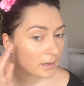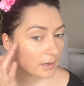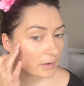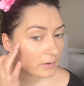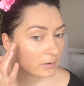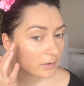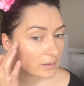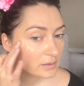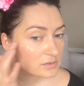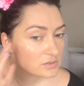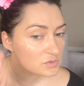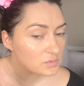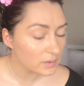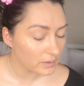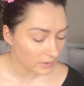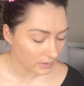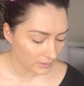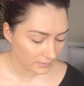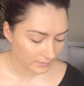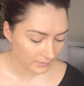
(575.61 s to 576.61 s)
areas
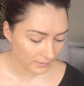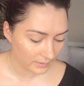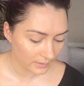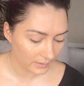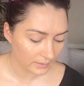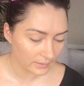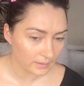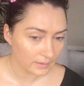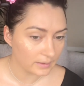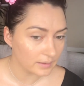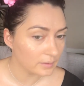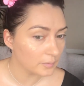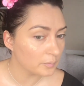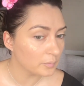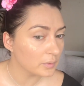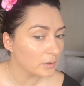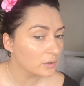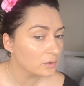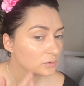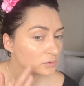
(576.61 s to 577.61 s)
where I think I need it
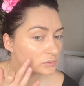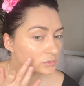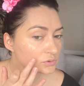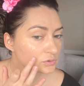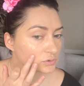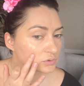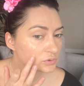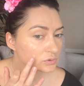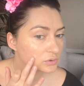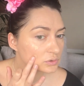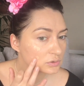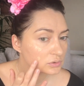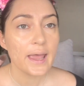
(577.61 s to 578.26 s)
most.